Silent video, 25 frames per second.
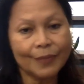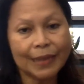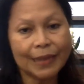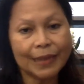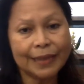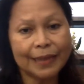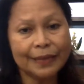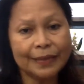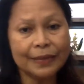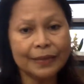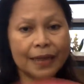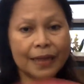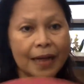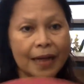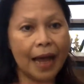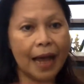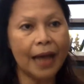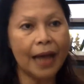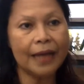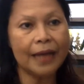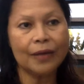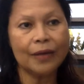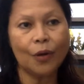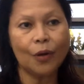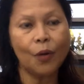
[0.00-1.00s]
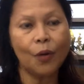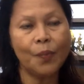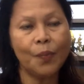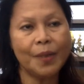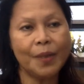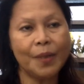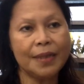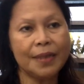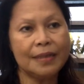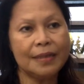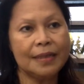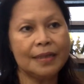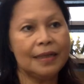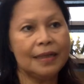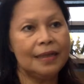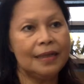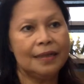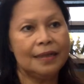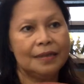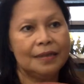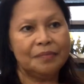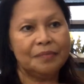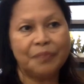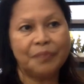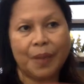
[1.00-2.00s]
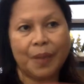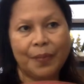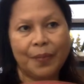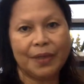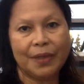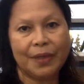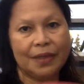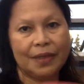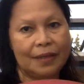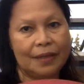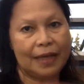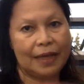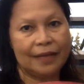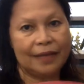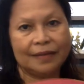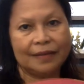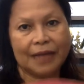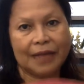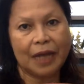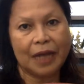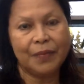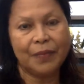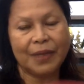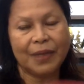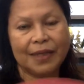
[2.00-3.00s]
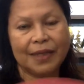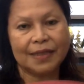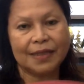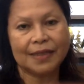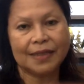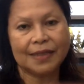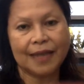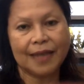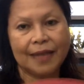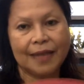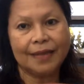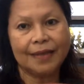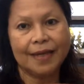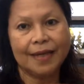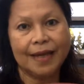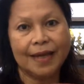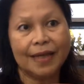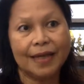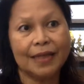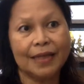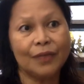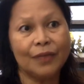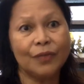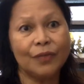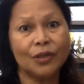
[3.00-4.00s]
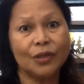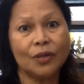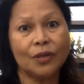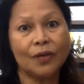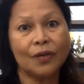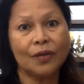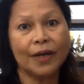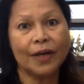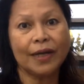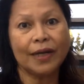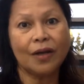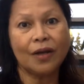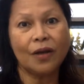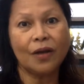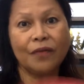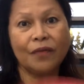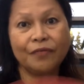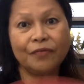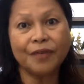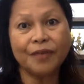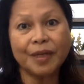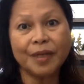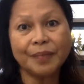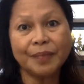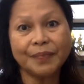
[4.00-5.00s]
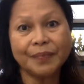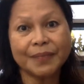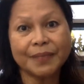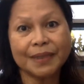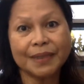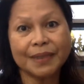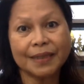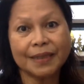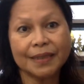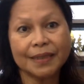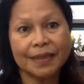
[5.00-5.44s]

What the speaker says: And then I opened maybe like 10 minutes later and it was already confirmed.